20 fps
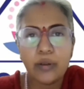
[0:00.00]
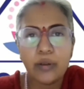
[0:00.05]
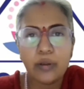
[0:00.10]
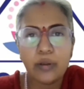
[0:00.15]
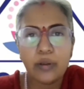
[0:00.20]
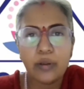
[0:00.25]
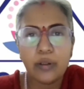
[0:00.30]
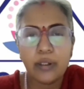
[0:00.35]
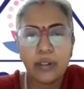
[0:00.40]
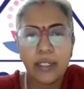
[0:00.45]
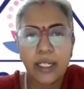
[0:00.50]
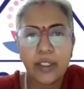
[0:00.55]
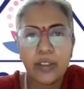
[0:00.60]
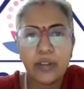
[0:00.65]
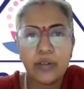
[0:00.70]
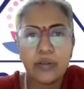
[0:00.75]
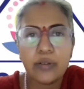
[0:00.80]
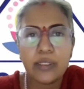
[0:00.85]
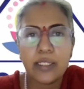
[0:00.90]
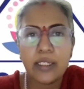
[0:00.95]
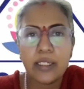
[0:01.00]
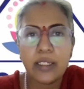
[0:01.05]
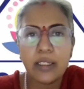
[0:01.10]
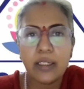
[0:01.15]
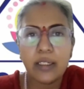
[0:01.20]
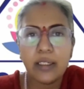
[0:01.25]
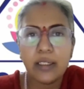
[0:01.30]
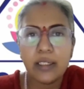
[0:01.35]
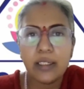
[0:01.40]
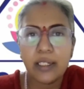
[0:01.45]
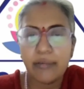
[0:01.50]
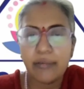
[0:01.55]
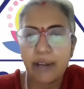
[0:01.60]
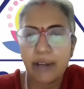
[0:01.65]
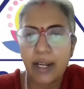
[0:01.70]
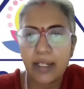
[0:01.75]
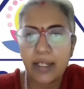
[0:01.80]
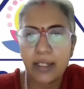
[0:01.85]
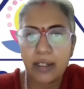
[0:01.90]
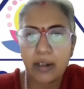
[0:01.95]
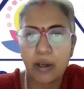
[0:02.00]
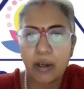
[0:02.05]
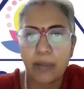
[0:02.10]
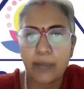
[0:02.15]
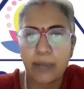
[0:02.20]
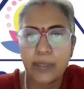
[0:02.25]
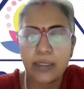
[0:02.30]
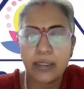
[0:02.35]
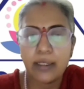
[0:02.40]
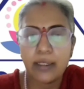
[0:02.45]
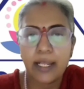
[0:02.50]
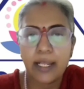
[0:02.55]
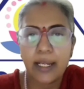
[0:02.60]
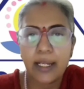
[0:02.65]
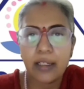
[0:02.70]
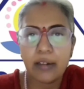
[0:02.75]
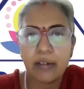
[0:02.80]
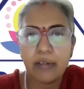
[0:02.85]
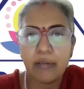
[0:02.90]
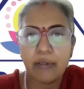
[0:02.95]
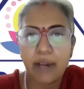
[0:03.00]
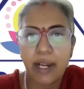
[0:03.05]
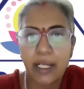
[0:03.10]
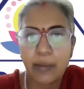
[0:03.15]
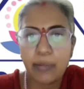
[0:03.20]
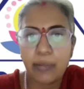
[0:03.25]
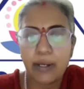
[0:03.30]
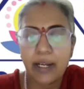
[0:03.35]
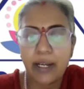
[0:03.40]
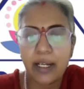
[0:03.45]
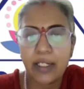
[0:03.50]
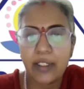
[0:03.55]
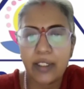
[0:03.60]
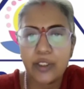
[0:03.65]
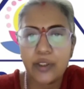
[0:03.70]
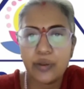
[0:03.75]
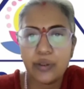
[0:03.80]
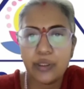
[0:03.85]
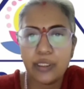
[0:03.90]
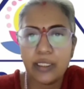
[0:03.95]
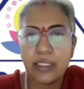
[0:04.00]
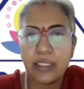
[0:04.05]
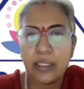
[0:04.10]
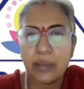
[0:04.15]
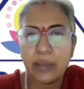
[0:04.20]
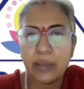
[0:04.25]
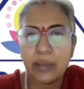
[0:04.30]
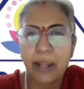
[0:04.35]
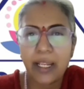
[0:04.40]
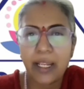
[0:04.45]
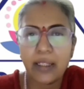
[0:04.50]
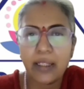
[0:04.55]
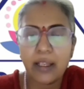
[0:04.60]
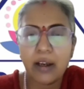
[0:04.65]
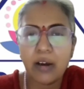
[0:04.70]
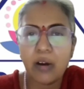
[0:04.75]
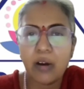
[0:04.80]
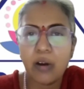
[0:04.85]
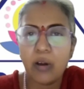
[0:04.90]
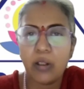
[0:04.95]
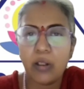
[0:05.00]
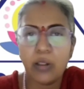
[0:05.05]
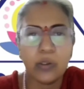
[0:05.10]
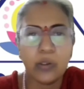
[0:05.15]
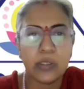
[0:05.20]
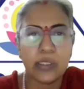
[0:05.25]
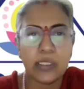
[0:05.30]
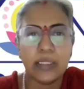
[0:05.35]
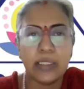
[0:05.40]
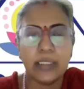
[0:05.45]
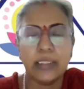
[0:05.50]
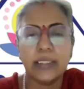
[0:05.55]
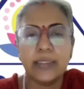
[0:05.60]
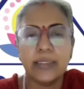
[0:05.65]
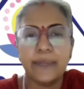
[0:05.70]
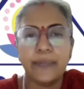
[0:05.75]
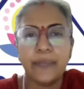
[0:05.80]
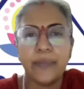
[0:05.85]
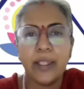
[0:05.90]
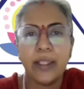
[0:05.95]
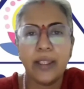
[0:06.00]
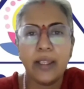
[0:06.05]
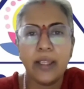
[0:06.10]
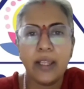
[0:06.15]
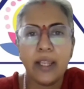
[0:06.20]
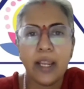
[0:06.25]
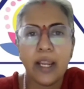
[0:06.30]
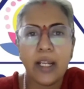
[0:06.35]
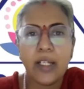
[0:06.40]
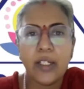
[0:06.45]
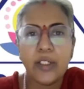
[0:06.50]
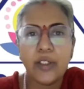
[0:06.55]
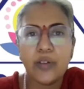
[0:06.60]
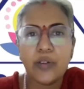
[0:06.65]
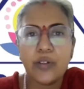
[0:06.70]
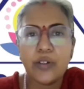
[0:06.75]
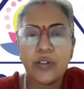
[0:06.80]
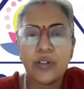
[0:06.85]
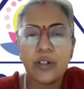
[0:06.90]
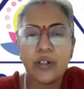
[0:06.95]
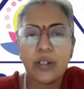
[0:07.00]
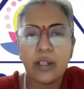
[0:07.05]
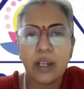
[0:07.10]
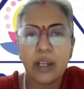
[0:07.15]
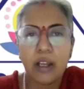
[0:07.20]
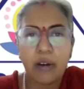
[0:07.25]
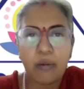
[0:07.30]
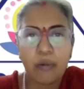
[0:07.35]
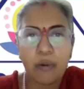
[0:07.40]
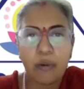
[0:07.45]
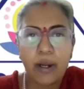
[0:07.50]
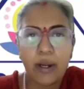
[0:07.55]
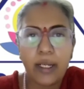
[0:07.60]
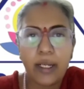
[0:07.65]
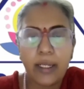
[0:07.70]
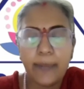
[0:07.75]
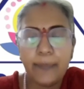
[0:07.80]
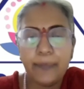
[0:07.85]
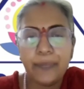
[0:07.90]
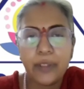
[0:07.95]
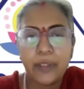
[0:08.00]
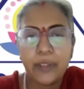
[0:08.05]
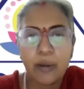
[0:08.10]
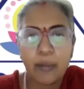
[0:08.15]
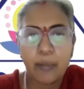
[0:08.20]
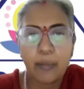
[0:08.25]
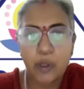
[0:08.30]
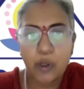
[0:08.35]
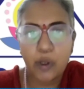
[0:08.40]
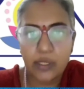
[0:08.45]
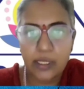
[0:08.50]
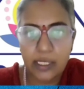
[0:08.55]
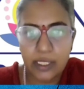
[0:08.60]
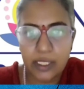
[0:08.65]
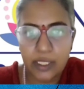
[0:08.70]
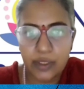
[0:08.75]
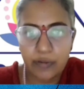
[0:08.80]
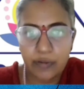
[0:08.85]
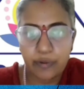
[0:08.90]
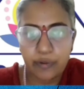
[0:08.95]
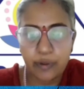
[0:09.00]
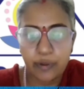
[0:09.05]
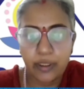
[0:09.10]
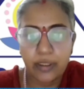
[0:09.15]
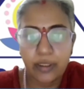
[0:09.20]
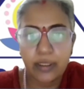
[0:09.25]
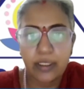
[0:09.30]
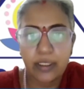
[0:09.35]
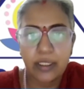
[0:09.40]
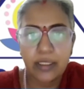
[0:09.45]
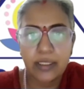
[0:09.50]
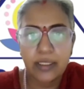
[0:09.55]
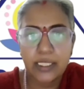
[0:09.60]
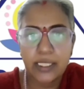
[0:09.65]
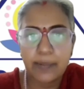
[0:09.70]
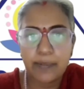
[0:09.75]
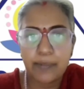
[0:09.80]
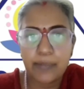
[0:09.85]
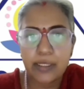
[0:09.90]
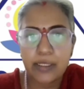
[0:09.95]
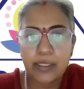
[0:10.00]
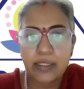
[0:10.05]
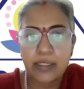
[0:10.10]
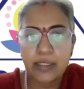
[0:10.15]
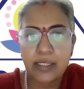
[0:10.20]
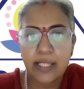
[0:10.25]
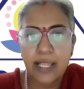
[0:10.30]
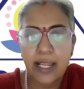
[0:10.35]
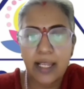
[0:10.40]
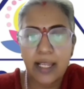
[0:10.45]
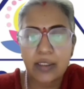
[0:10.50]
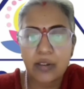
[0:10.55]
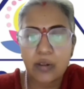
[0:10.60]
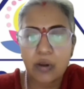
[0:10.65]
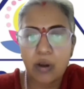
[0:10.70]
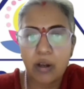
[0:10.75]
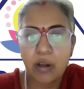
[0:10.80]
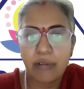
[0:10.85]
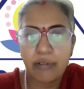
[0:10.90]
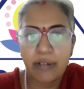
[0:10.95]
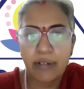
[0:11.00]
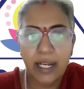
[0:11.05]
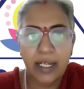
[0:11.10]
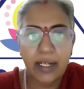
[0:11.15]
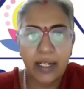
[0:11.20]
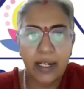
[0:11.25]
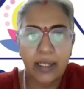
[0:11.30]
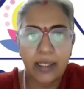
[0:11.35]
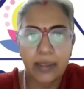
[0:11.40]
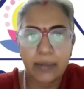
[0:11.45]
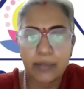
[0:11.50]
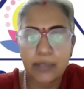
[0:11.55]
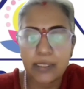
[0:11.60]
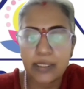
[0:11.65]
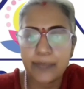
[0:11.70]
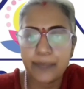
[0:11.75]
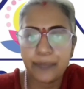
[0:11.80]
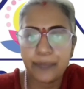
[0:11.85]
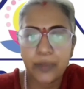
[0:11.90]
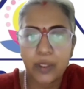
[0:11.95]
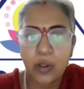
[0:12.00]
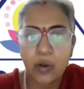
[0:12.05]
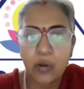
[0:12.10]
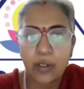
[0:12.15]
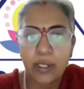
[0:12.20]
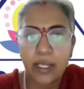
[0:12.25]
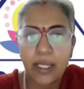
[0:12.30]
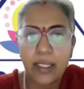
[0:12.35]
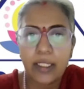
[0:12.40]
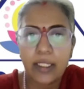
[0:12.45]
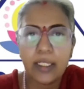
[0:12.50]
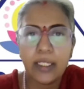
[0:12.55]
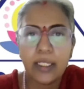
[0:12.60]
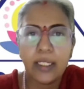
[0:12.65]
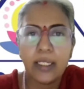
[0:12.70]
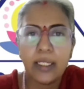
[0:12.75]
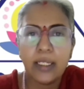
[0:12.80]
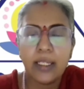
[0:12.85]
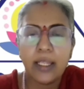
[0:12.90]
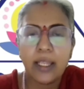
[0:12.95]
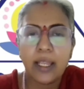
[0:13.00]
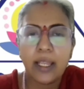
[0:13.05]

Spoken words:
You have to reduce the refined carbs like white bread, sugar, maida, all those things. And you should avoid processed food, chips, snacks, all fried items. Okay.